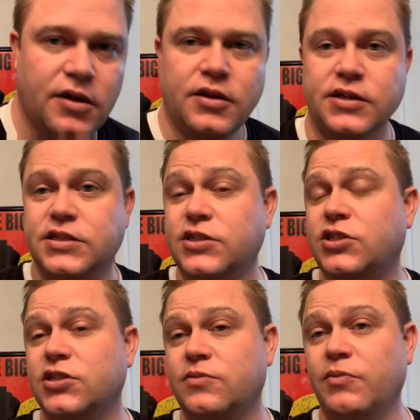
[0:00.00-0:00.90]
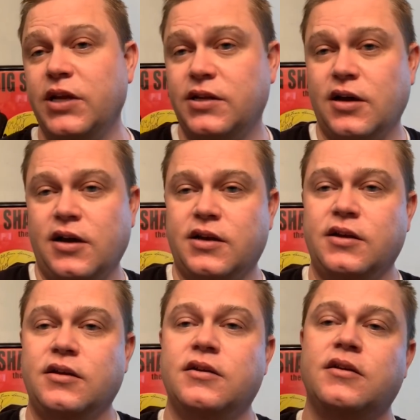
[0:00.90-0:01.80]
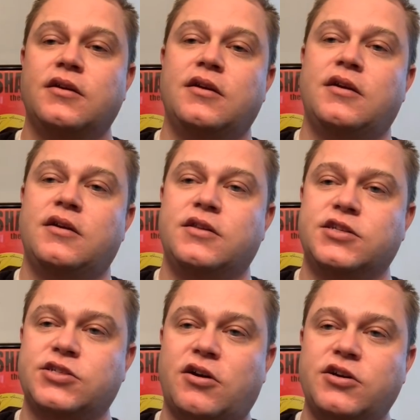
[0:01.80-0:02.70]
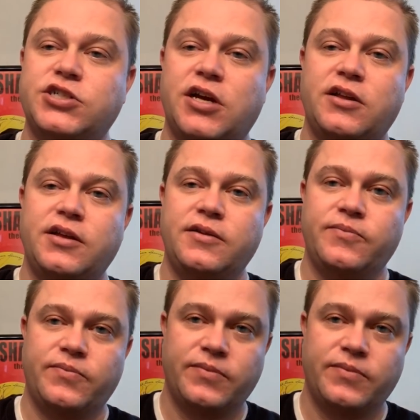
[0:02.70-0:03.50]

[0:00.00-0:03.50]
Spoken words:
This is just me talking. The Star Jelly,